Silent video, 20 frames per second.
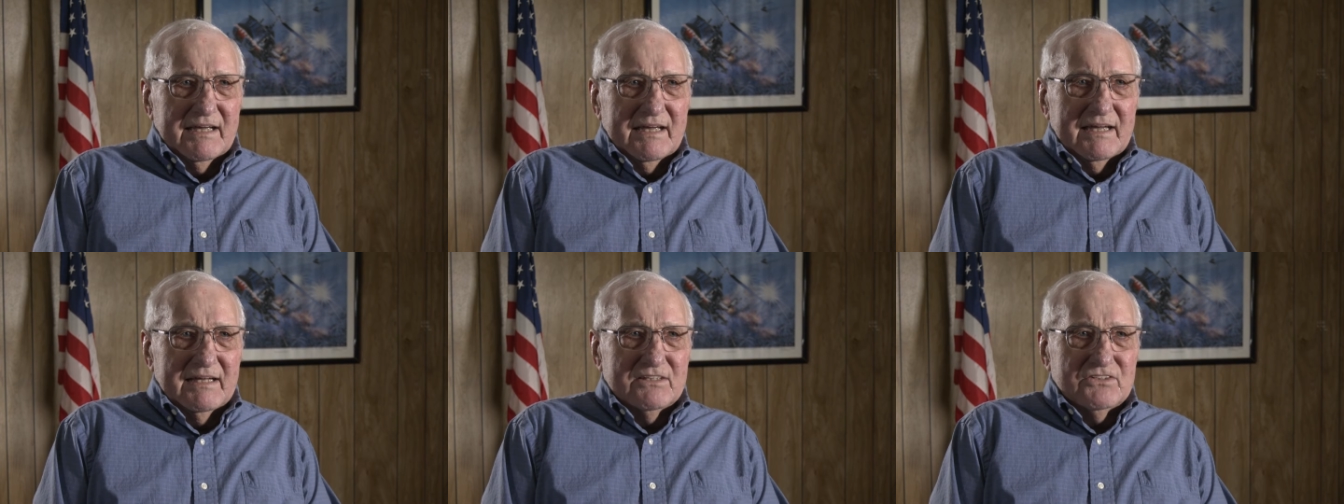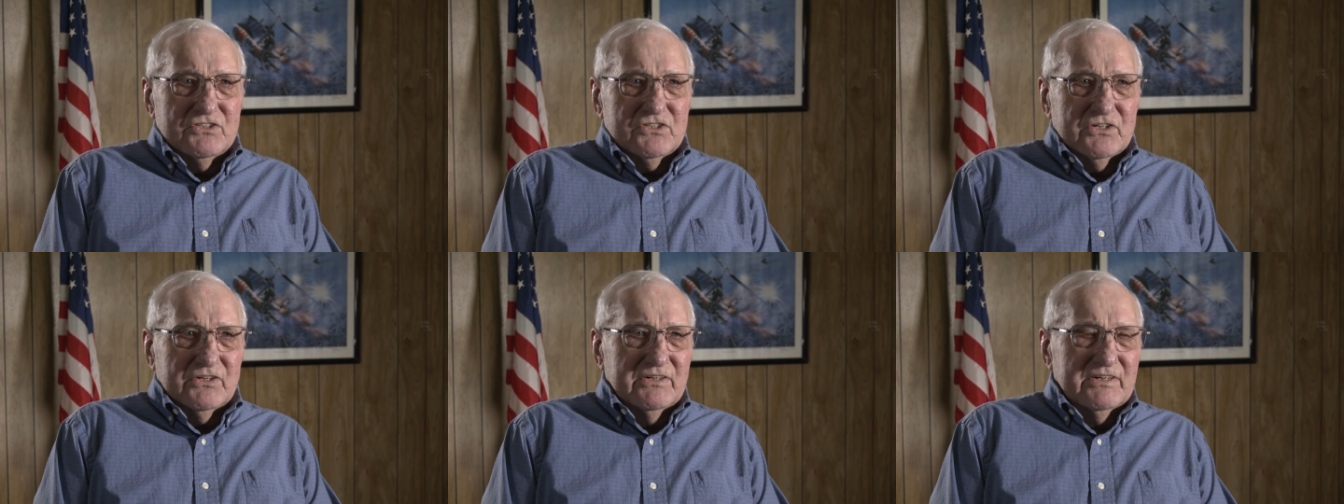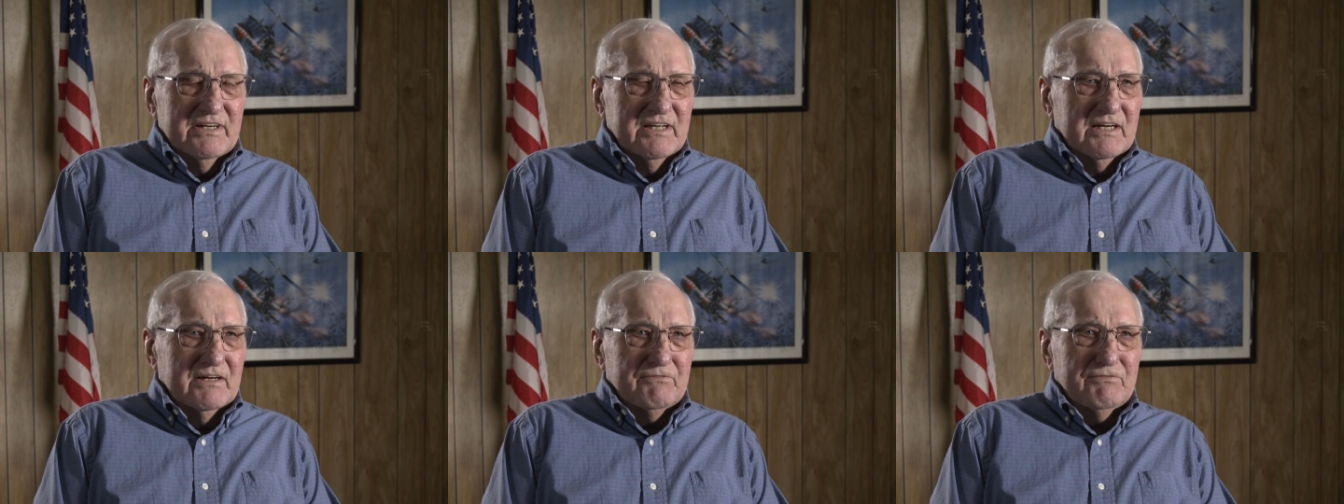and sure
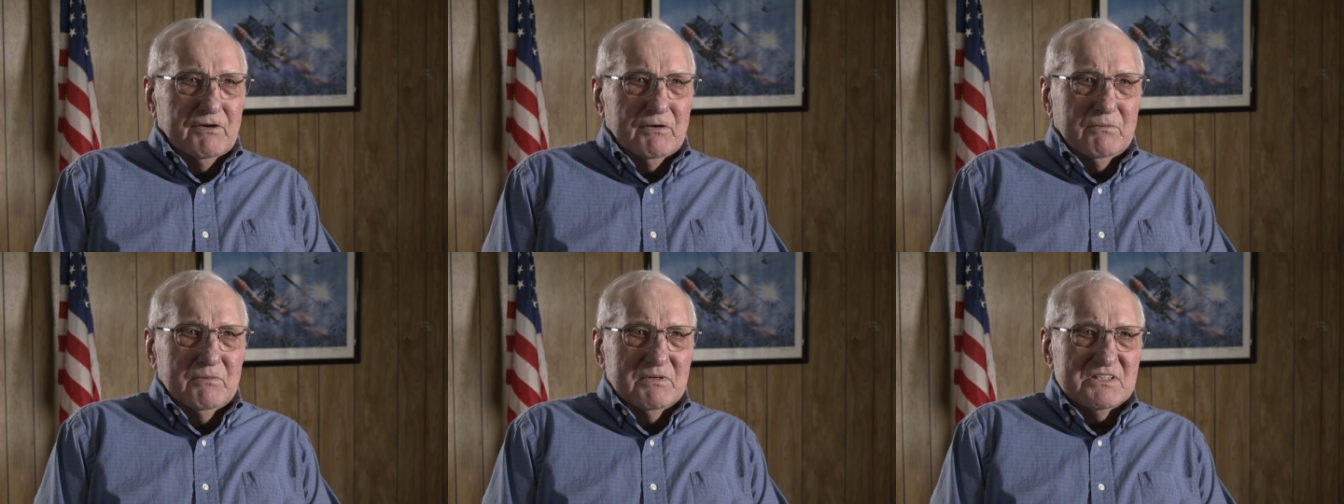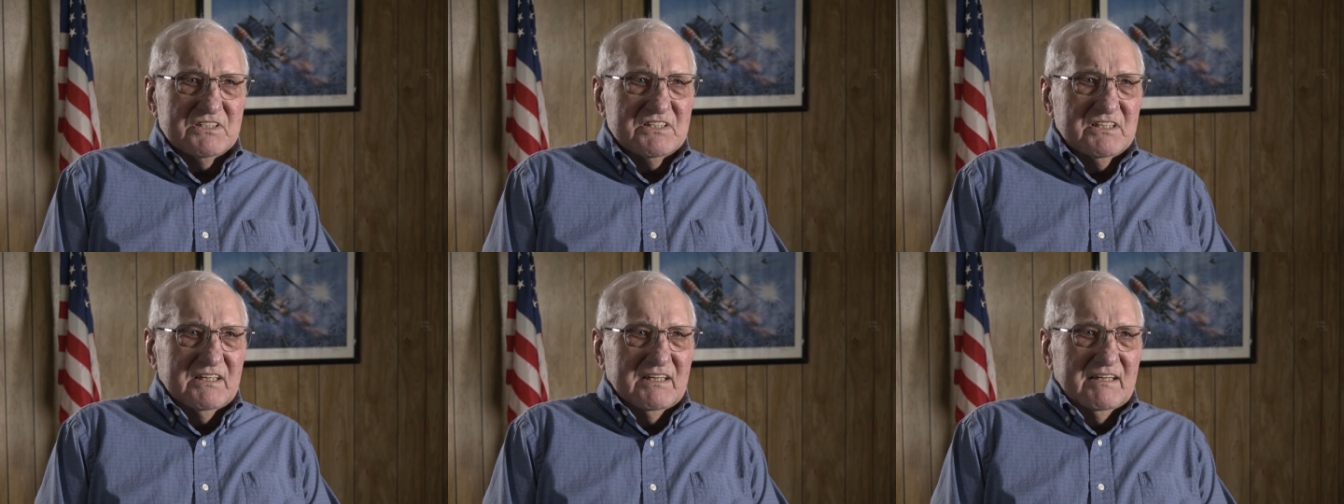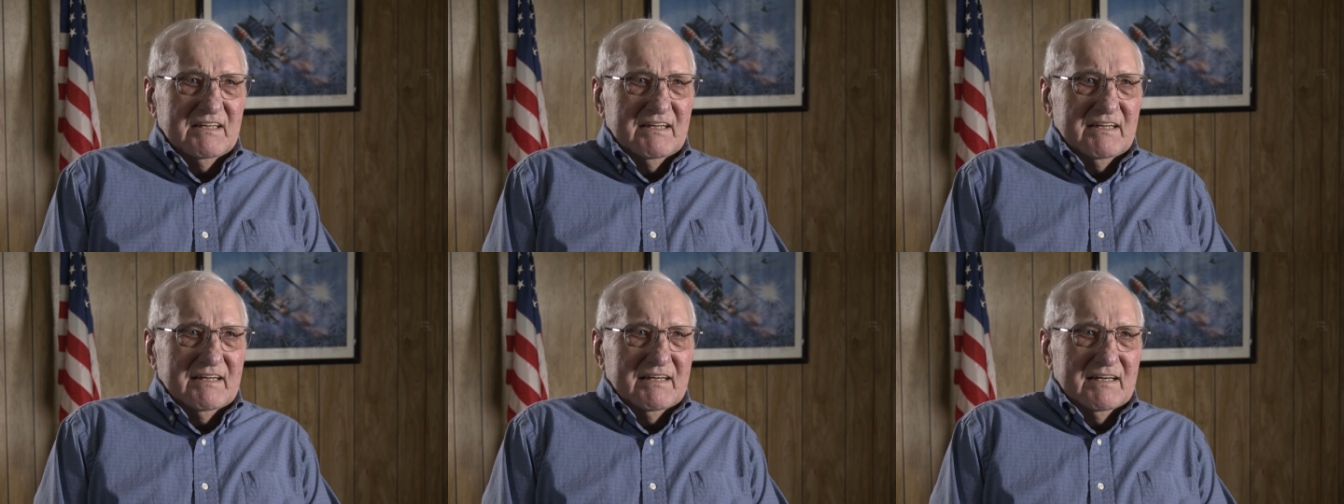enough, it was
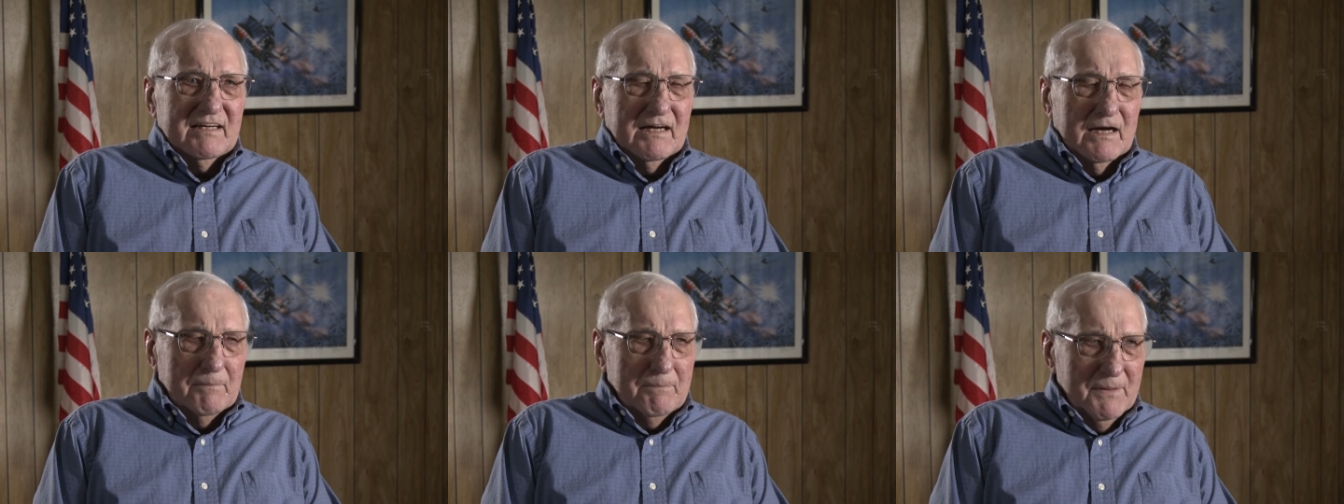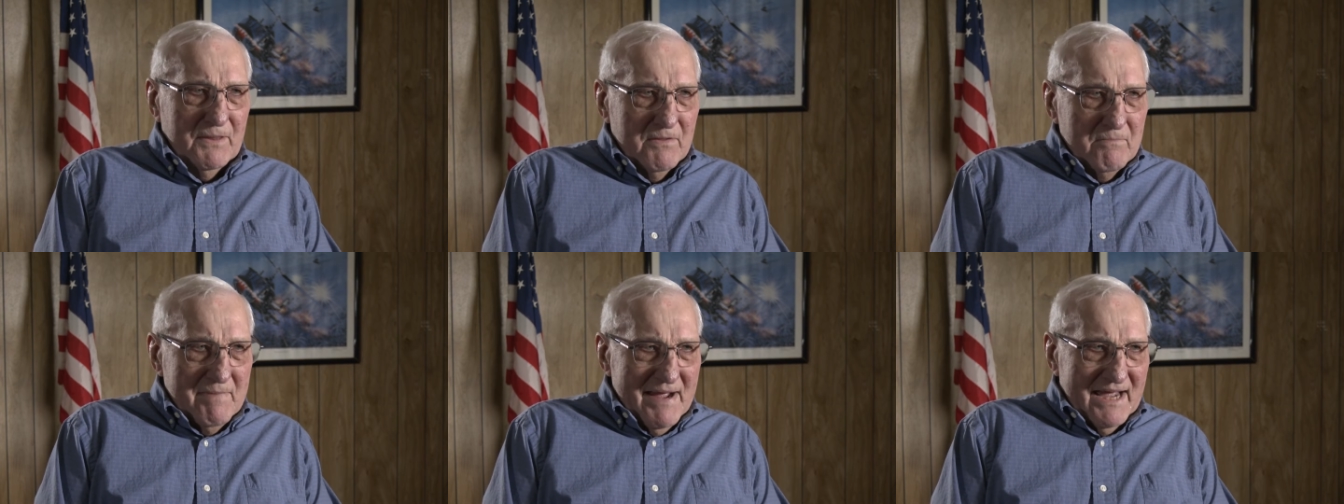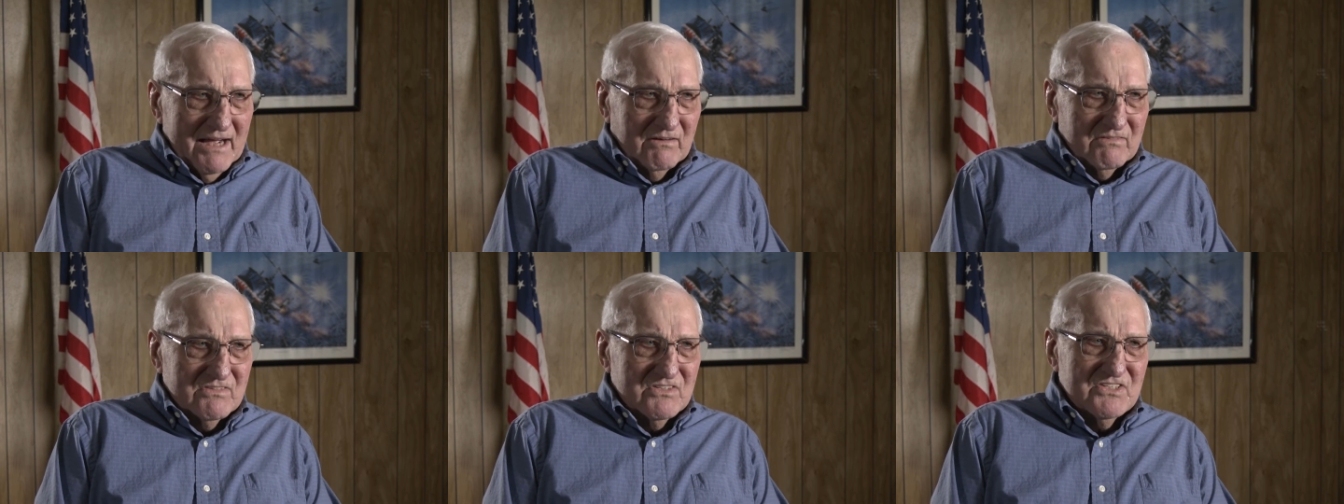up in the
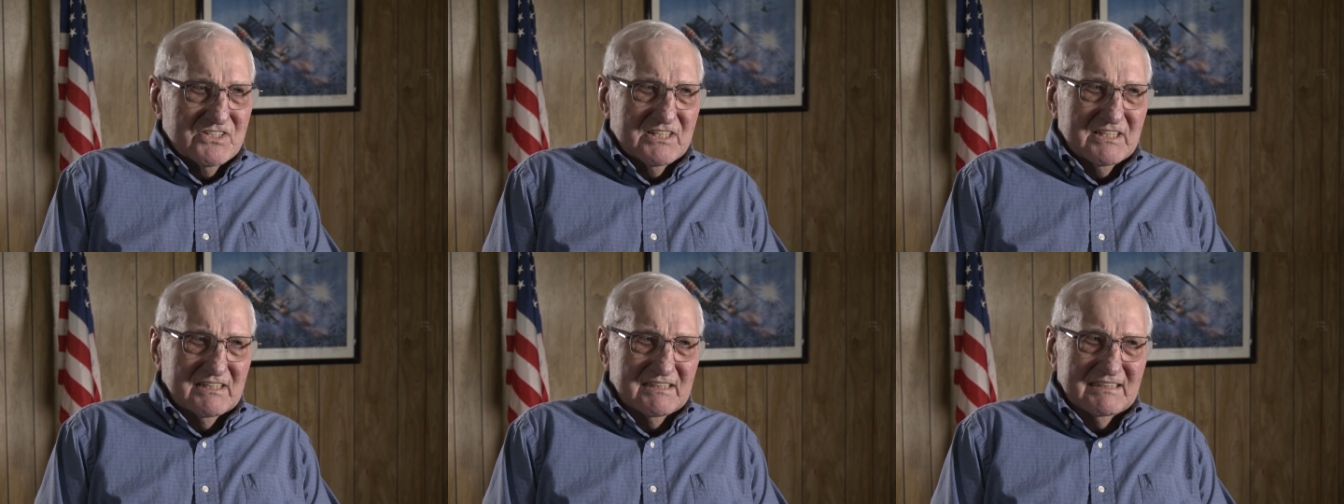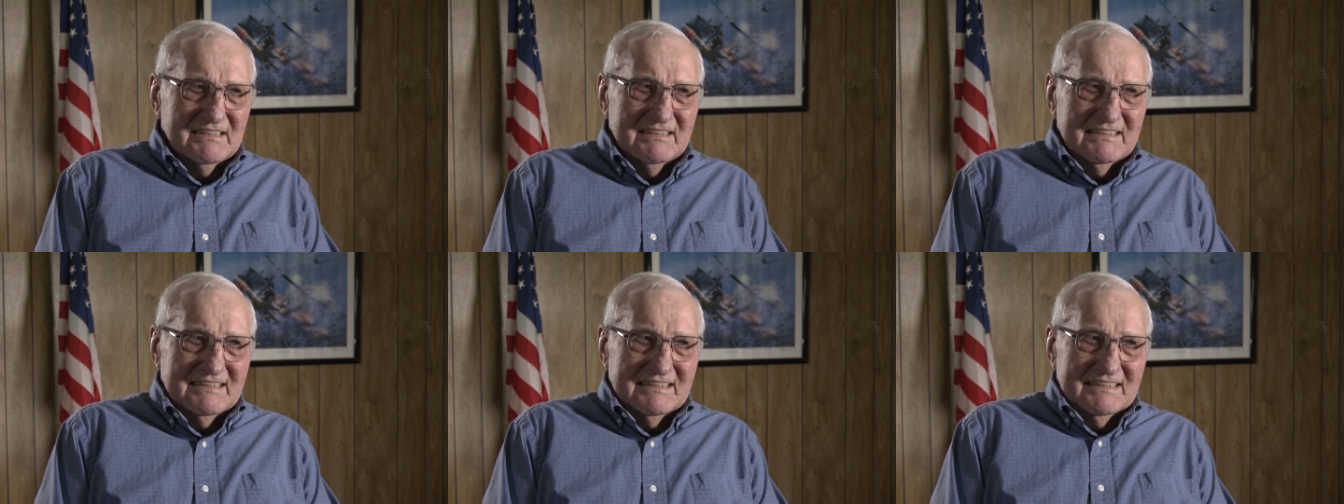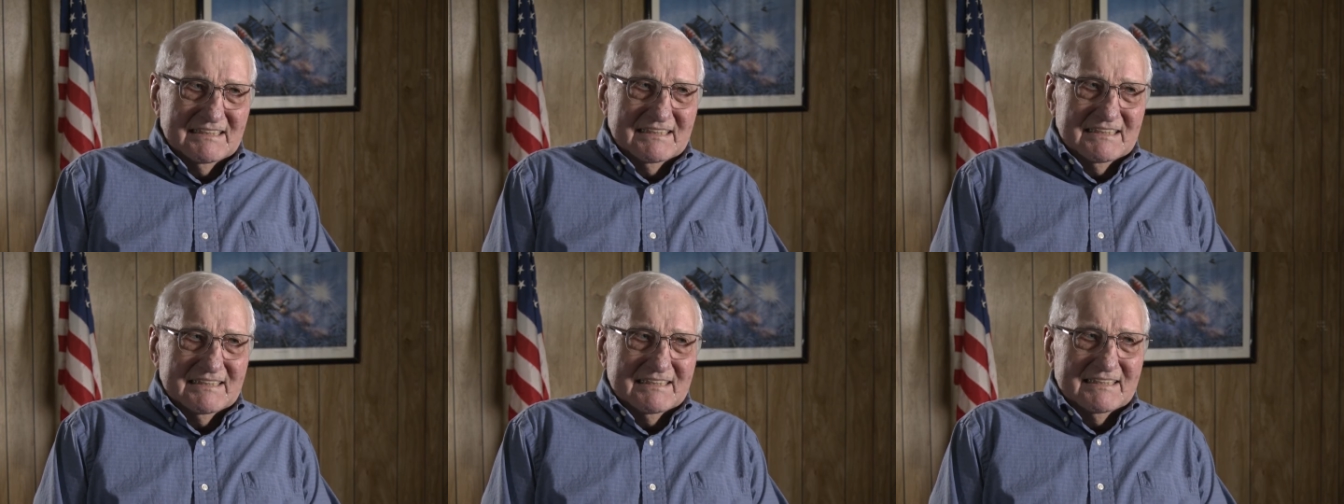mountains,
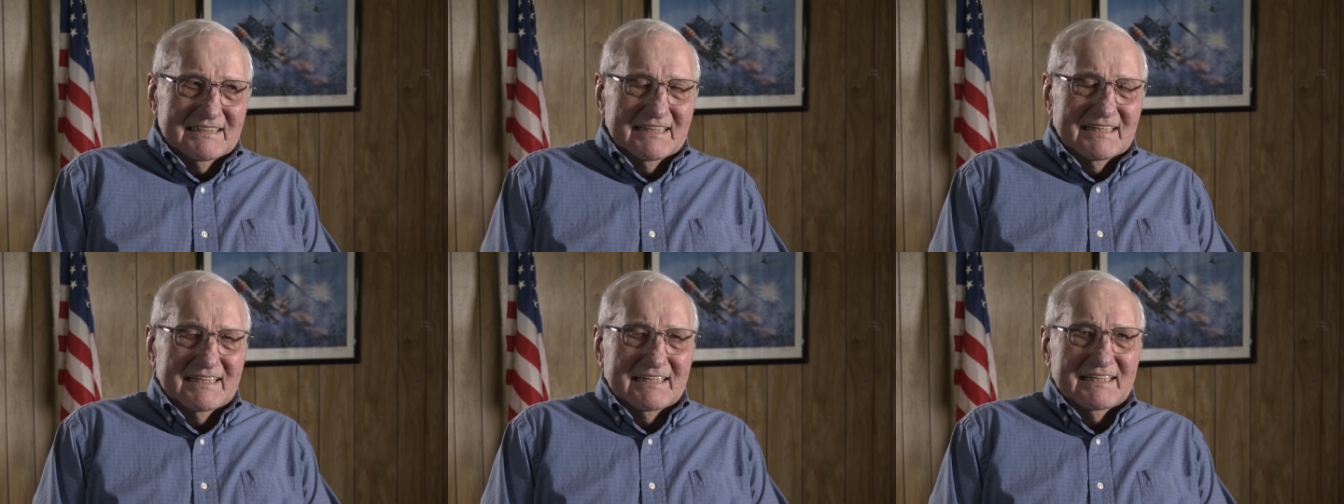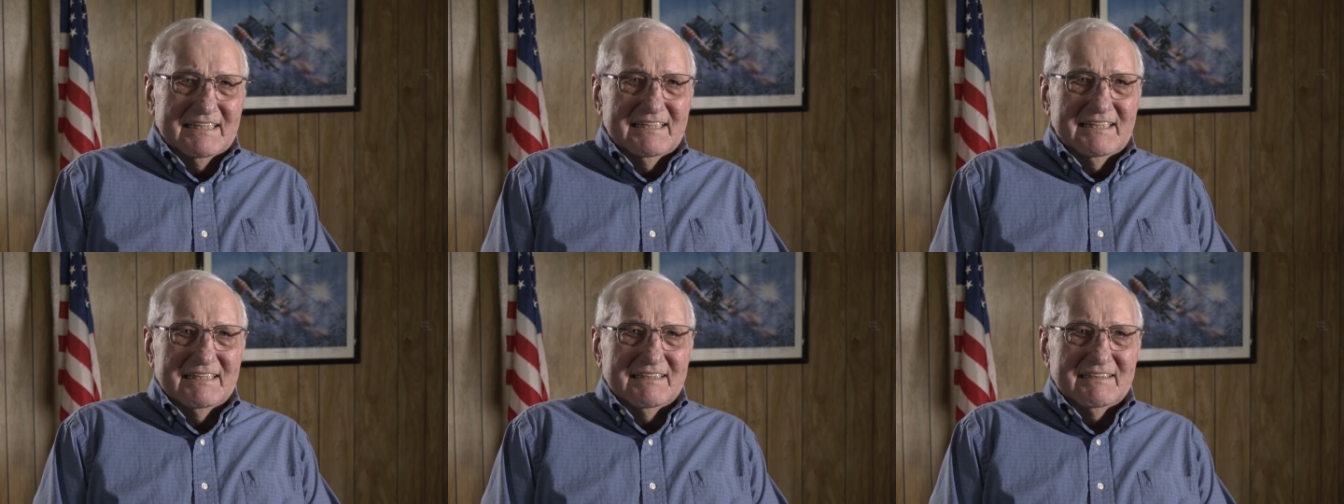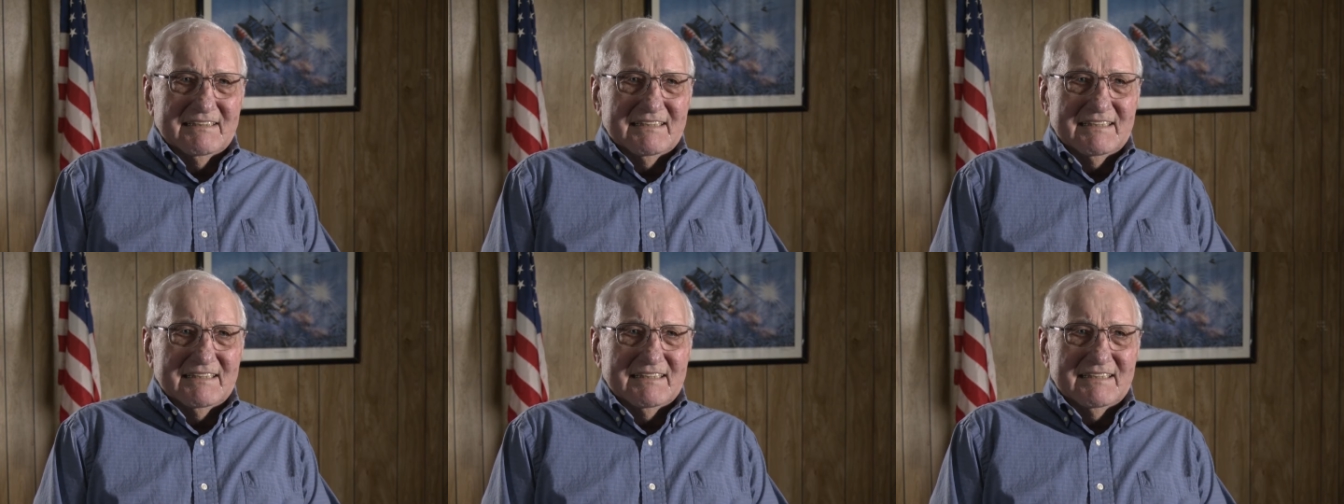and